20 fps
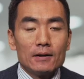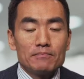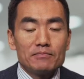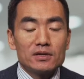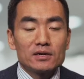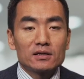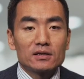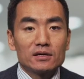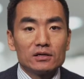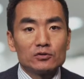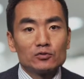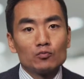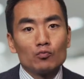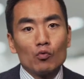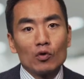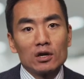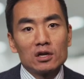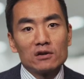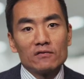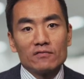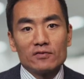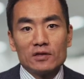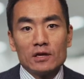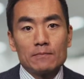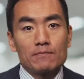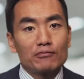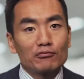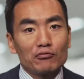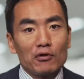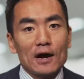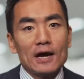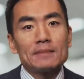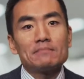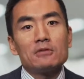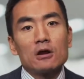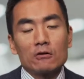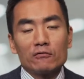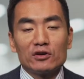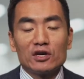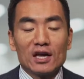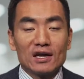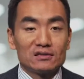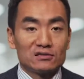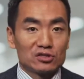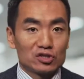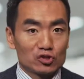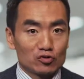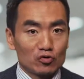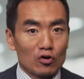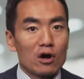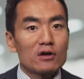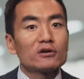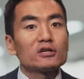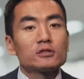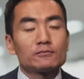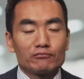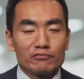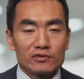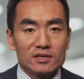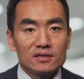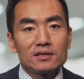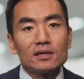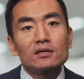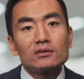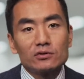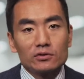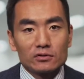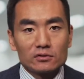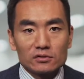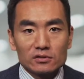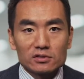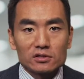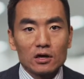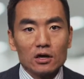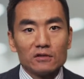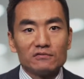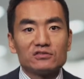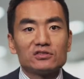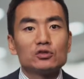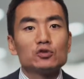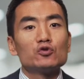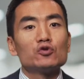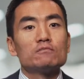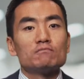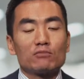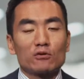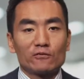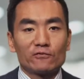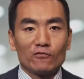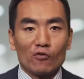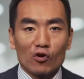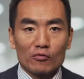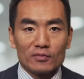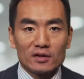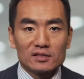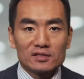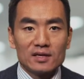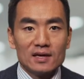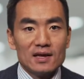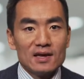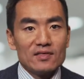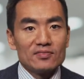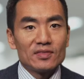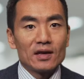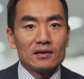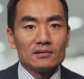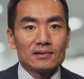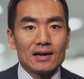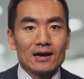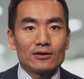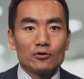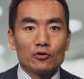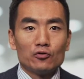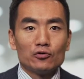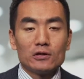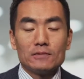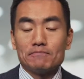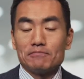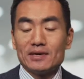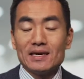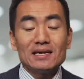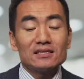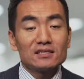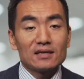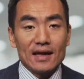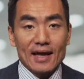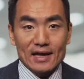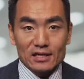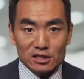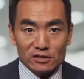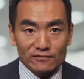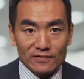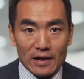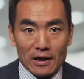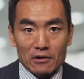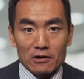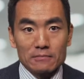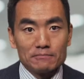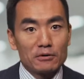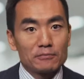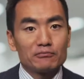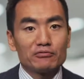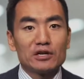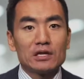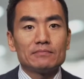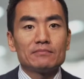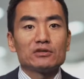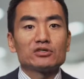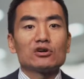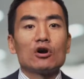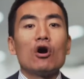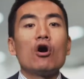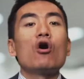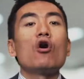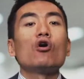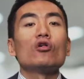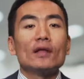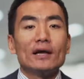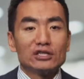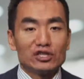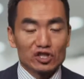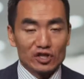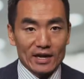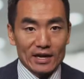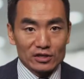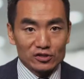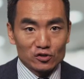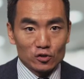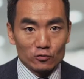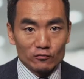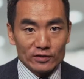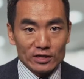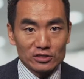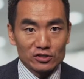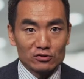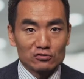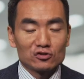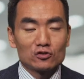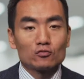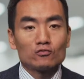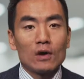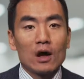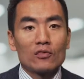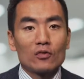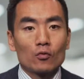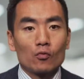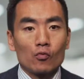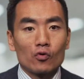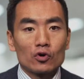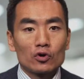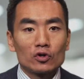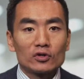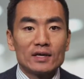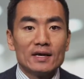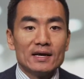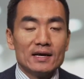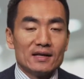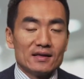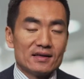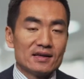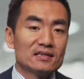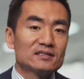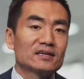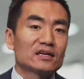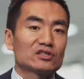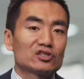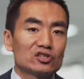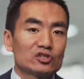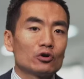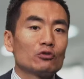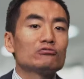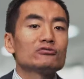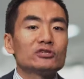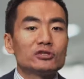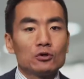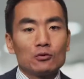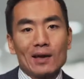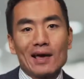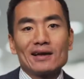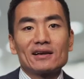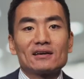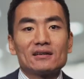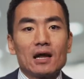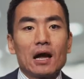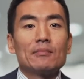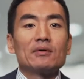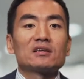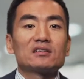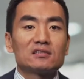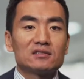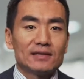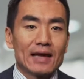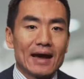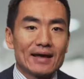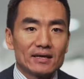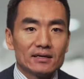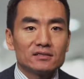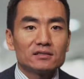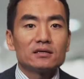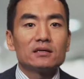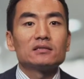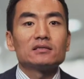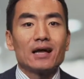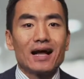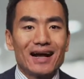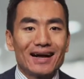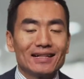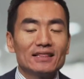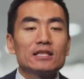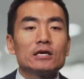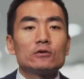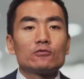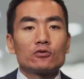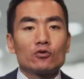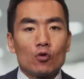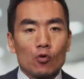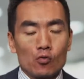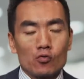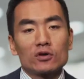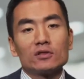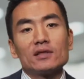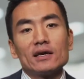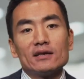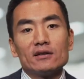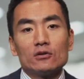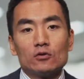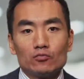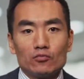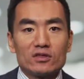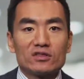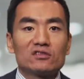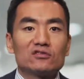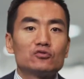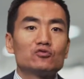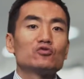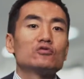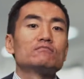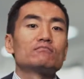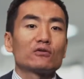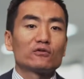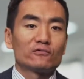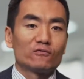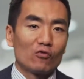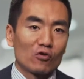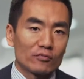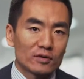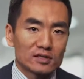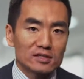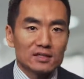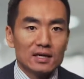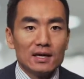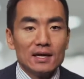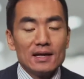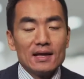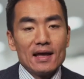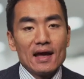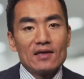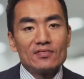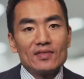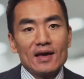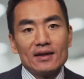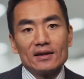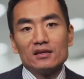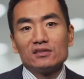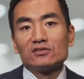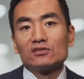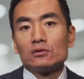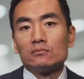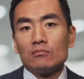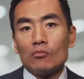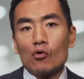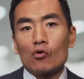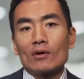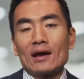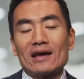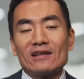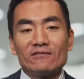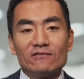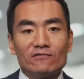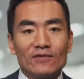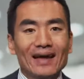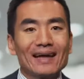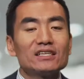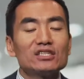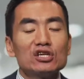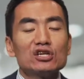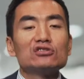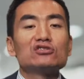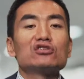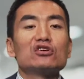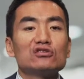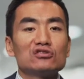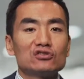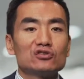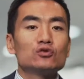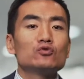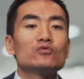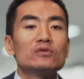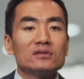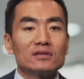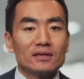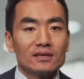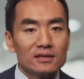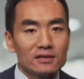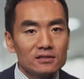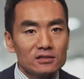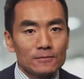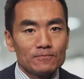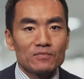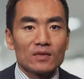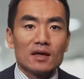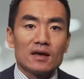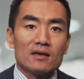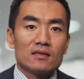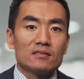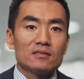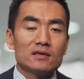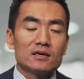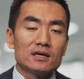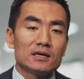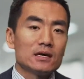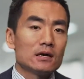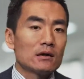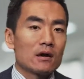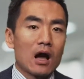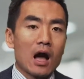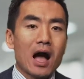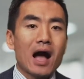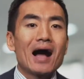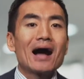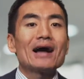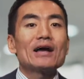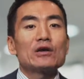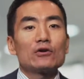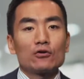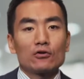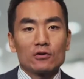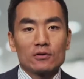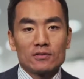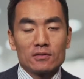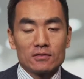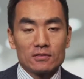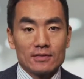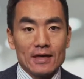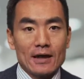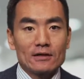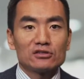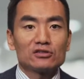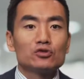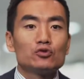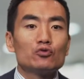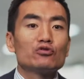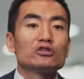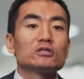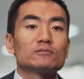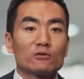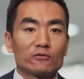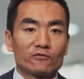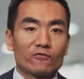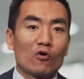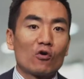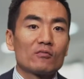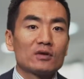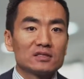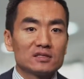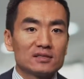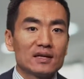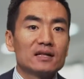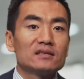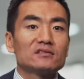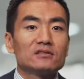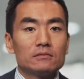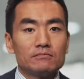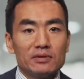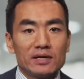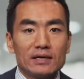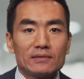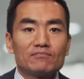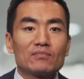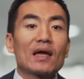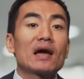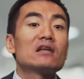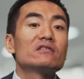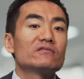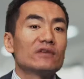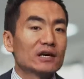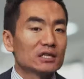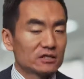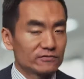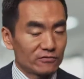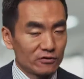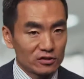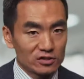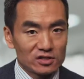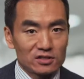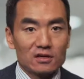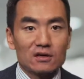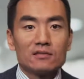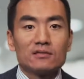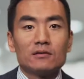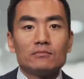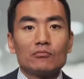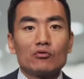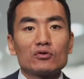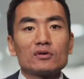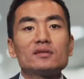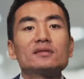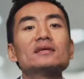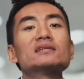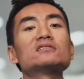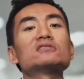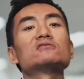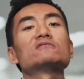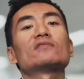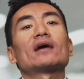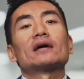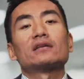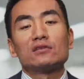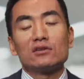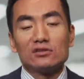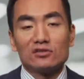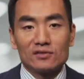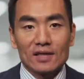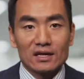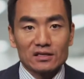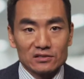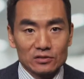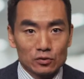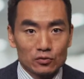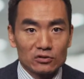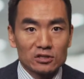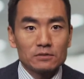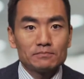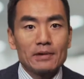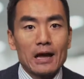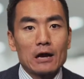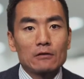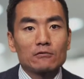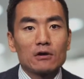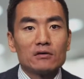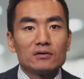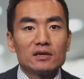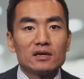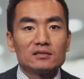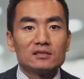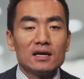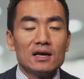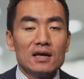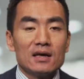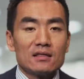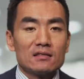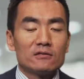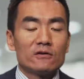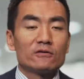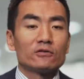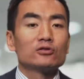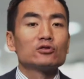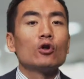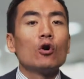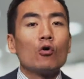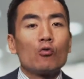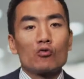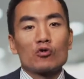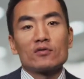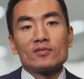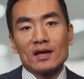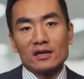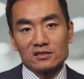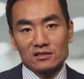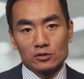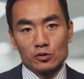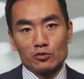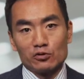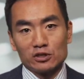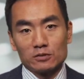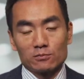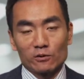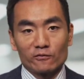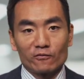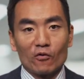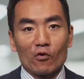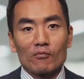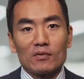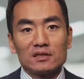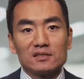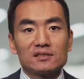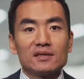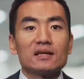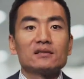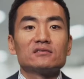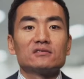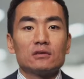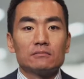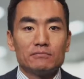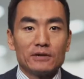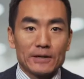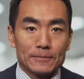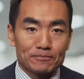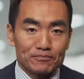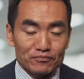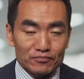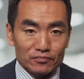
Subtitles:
because one of the primary and strongest predictors of student performance that not only PISA has found, but pretty much all educational research around the world, is that socioeconomic status is highly correlated with student performance. And that is, the more advantaged a student is, the higher that student's performance tends to be, and vice versa. The more disadvantaged that student's background is, the lower that student's performance tends to be.